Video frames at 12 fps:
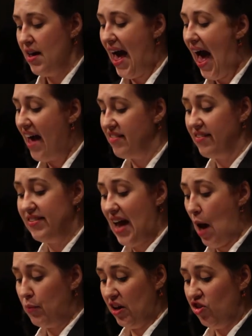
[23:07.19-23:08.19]
as
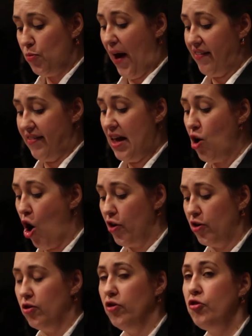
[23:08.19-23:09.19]
established by said
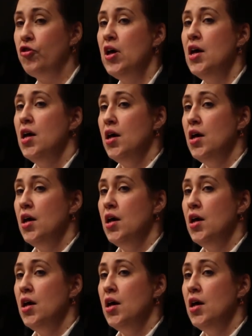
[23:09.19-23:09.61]
articles,